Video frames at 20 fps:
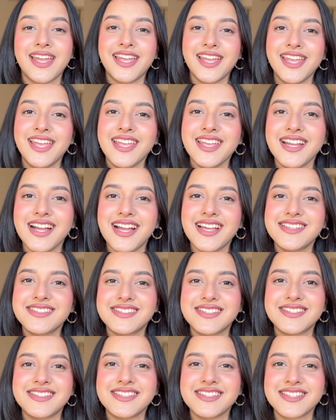Hey guys,
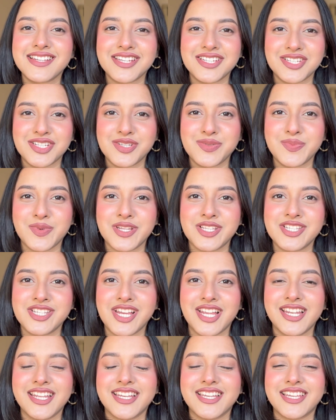this is Kashish
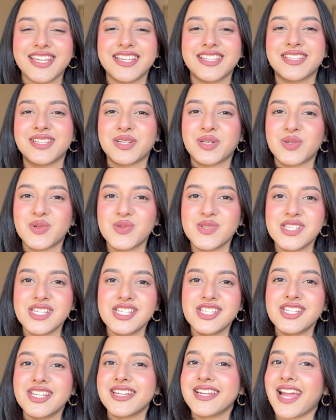Panchal aka the
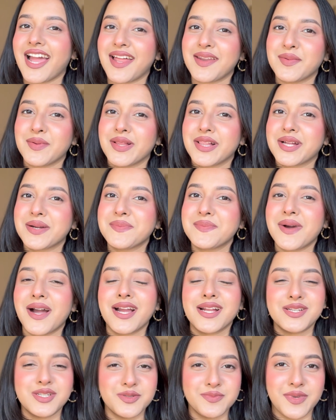Cozy Chick and welcome
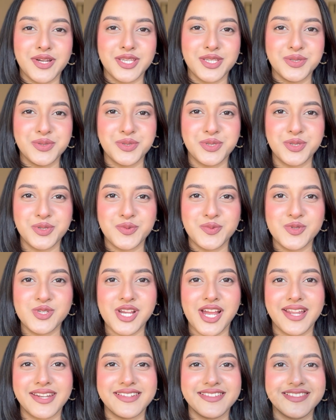back to my YouTube channel.